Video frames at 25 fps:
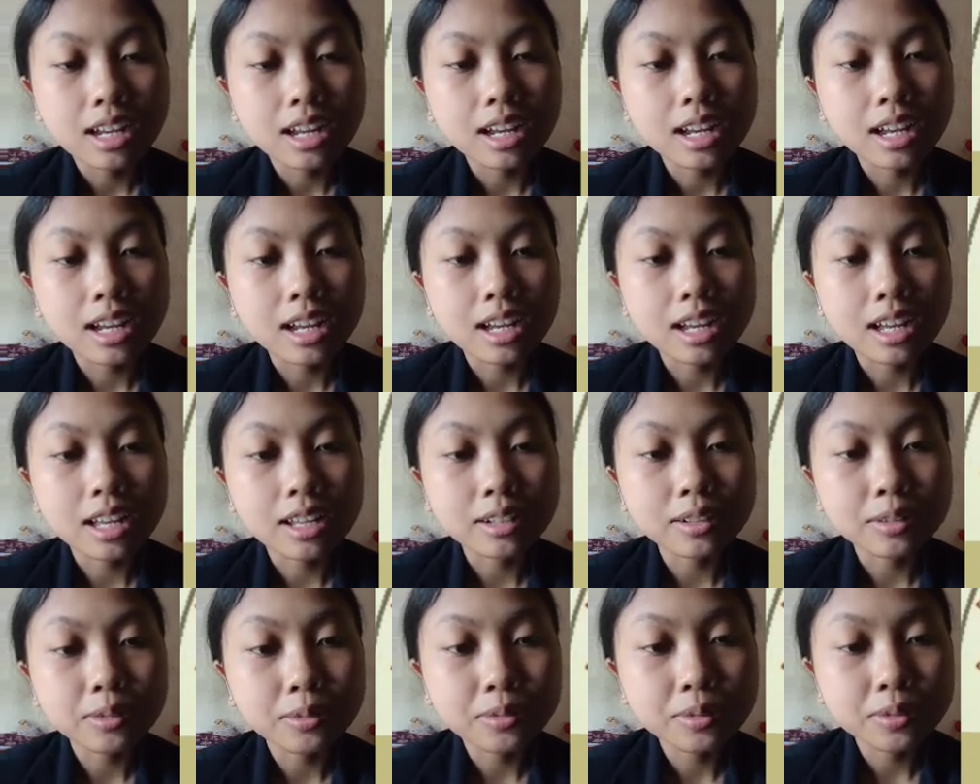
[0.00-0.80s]

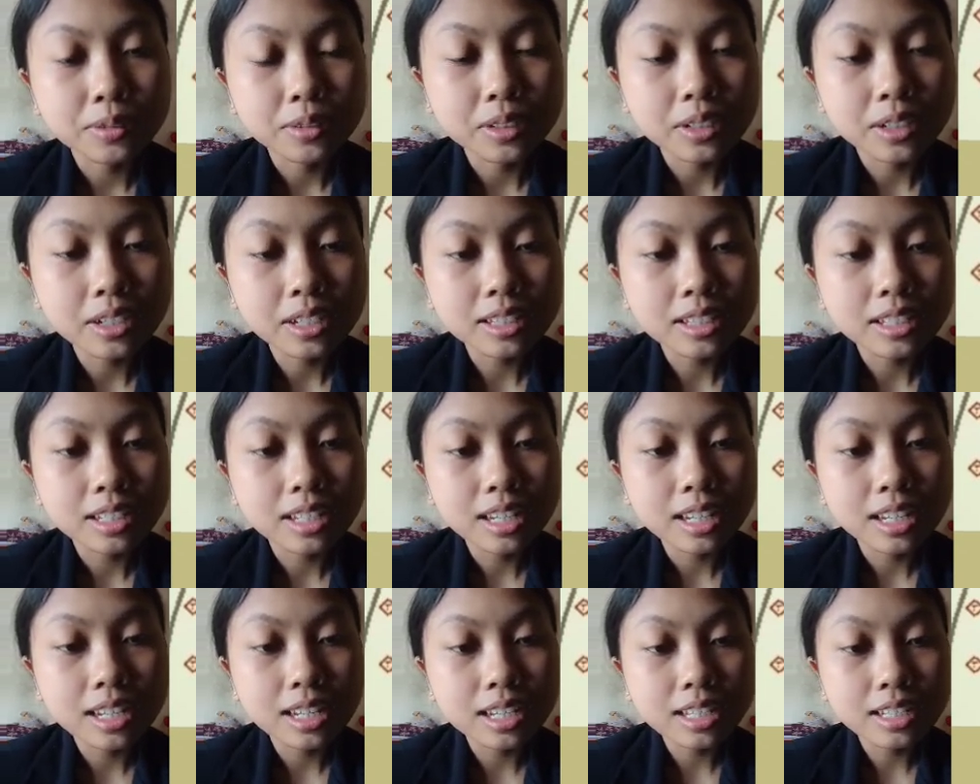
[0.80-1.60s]
And it
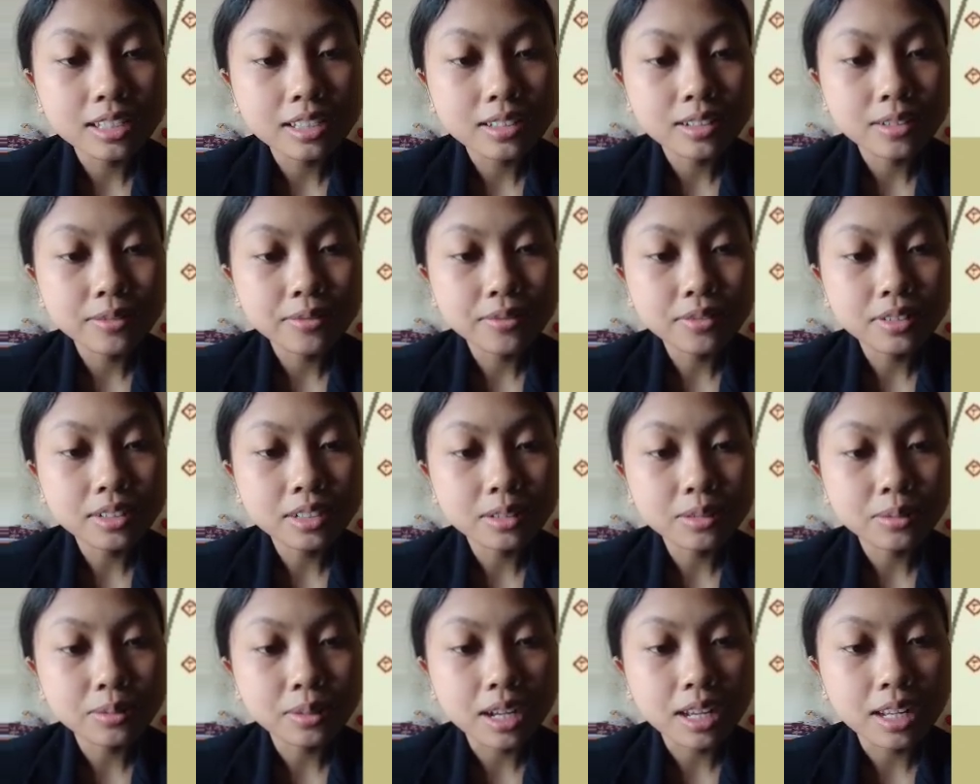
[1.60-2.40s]
is the
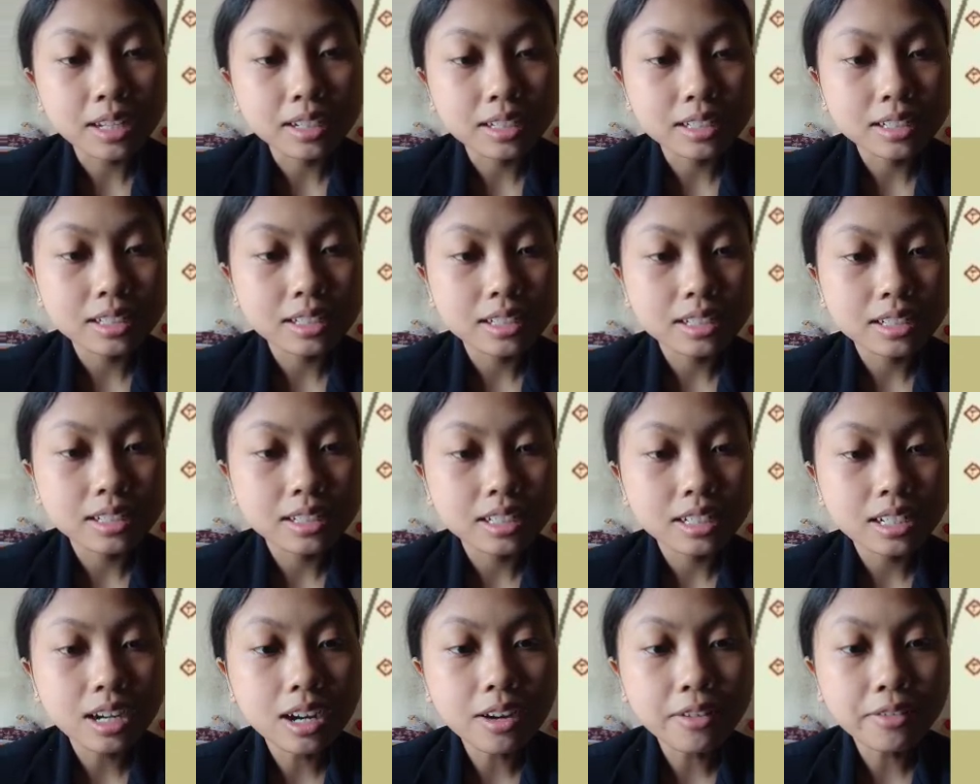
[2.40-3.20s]
first one.
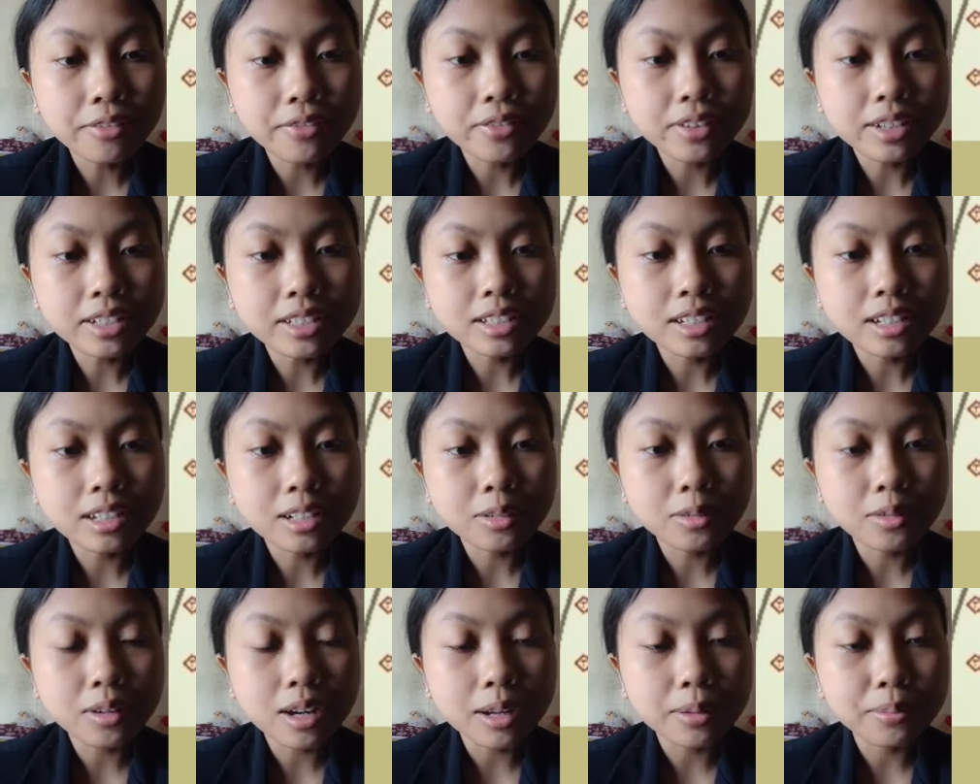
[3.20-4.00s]
The office
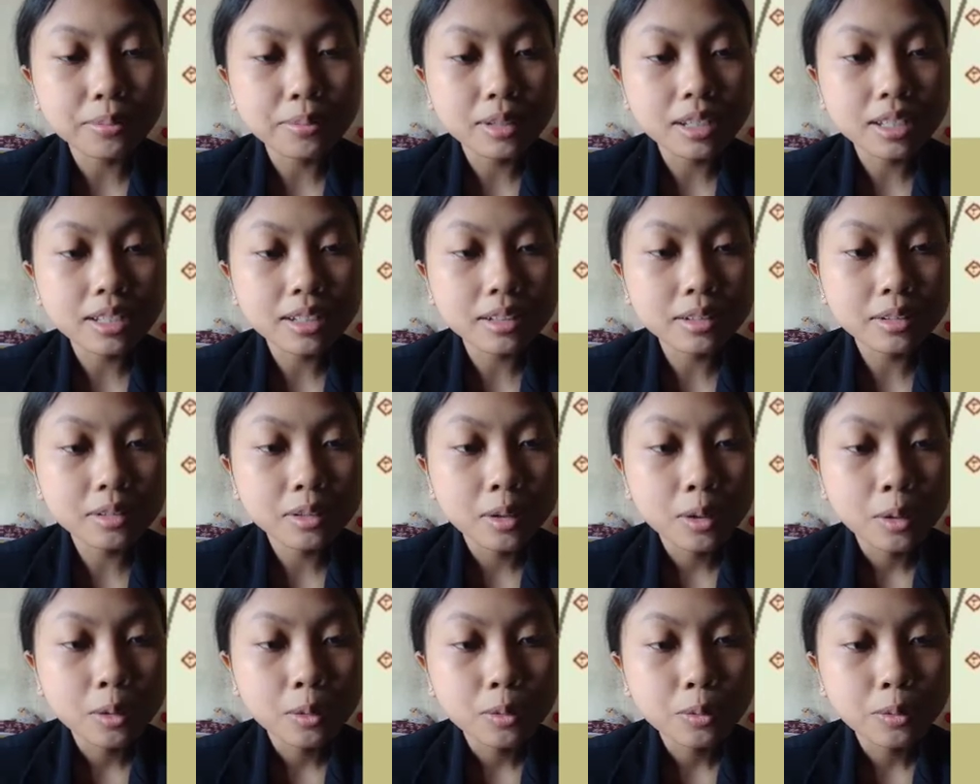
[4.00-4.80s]
equipment
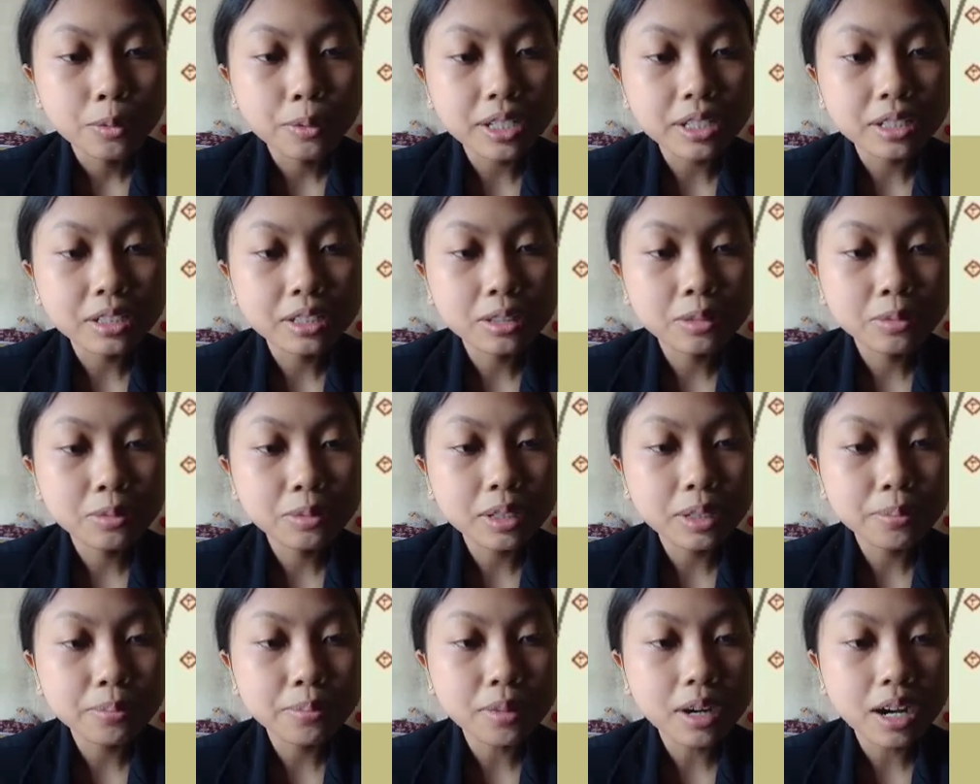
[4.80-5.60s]
which
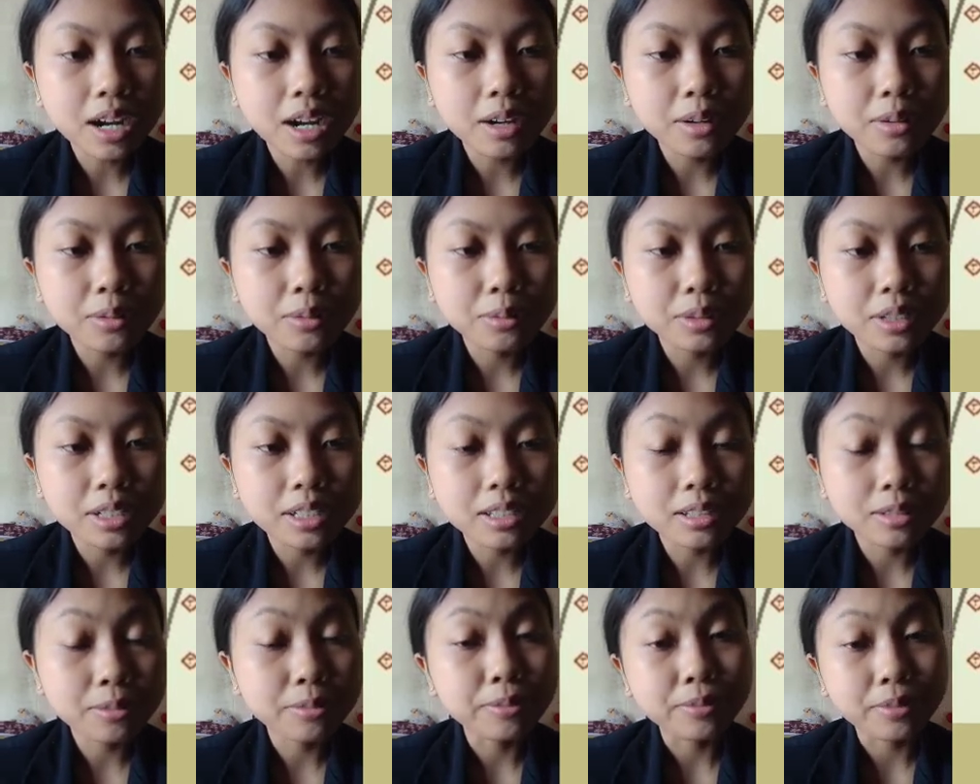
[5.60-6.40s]
we bought
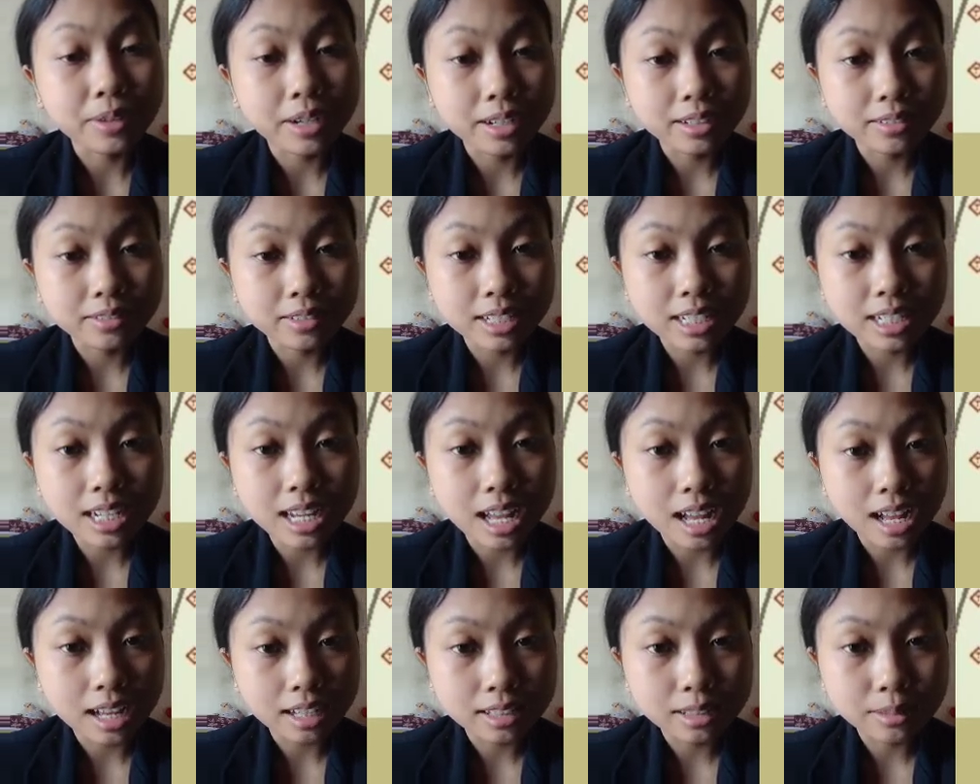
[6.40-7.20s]
was very
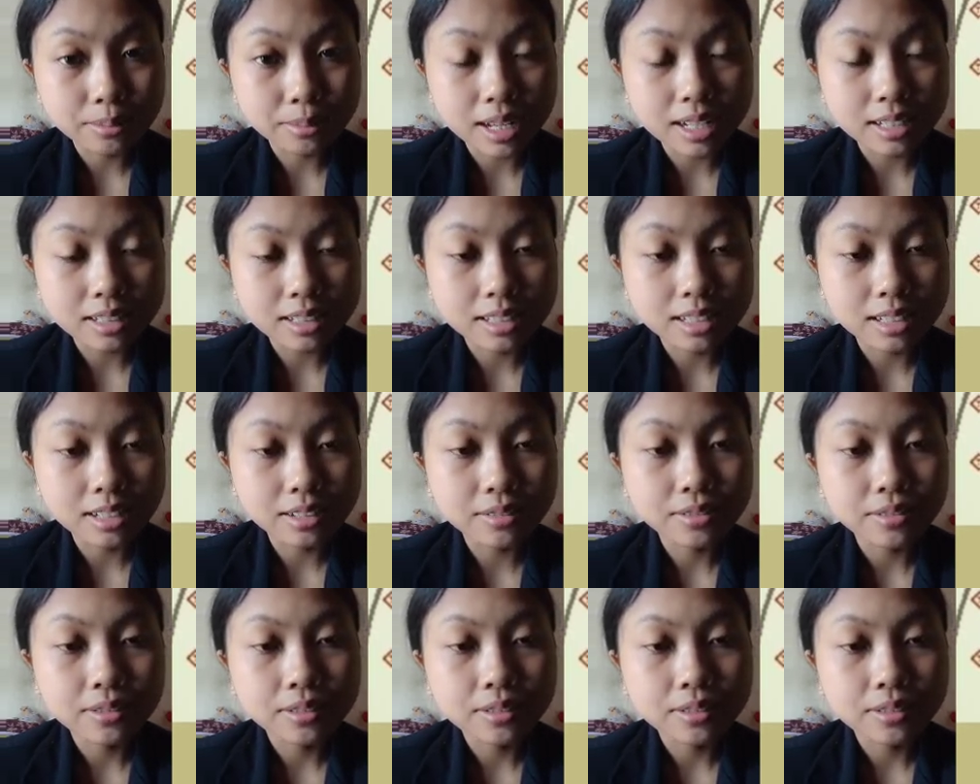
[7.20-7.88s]
expensive.